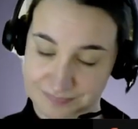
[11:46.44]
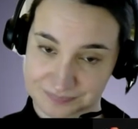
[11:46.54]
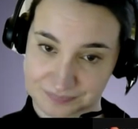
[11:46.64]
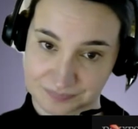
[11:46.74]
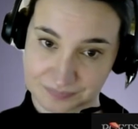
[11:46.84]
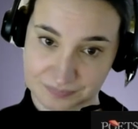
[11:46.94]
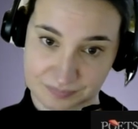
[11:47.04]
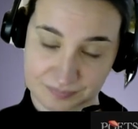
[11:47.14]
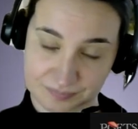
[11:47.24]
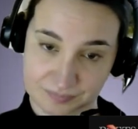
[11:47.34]

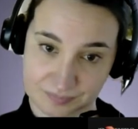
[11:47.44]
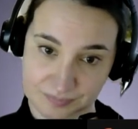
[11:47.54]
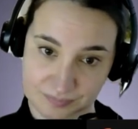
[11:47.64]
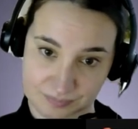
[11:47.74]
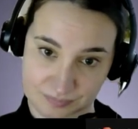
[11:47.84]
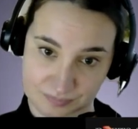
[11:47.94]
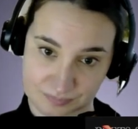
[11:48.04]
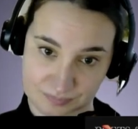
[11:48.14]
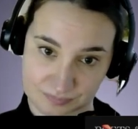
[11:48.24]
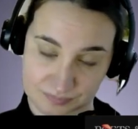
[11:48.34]

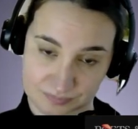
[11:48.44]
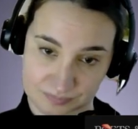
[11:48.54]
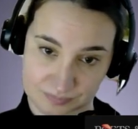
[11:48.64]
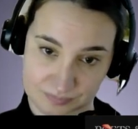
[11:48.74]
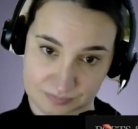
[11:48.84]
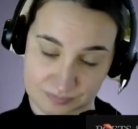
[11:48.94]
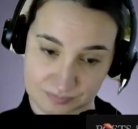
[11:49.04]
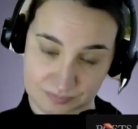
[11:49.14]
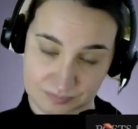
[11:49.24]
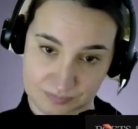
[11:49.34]

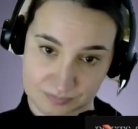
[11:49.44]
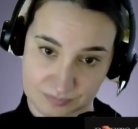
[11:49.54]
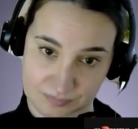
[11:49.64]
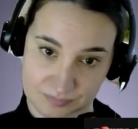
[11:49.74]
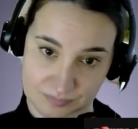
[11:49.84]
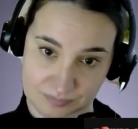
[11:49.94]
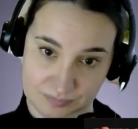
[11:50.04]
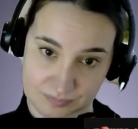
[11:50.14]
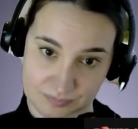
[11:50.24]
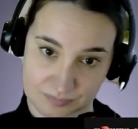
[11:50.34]

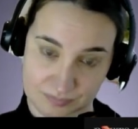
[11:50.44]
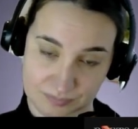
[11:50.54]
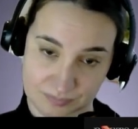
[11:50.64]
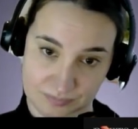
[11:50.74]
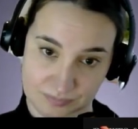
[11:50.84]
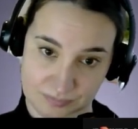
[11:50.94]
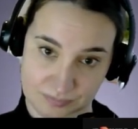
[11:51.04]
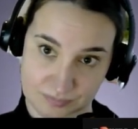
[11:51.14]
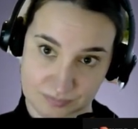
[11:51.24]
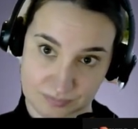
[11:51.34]

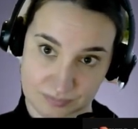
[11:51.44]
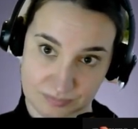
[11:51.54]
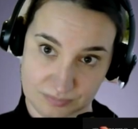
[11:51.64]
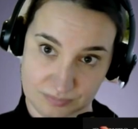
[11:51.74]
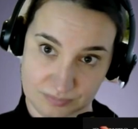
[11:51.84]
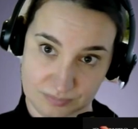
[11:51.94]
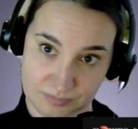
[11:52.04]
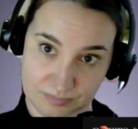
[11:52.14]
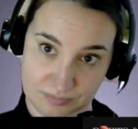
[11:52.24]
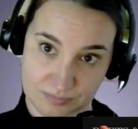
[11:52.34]

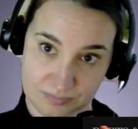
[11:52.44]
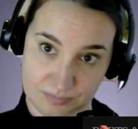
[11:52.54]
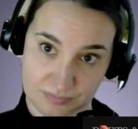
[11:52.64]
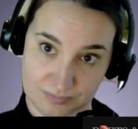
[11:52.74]
No words are spoken by the person on screen.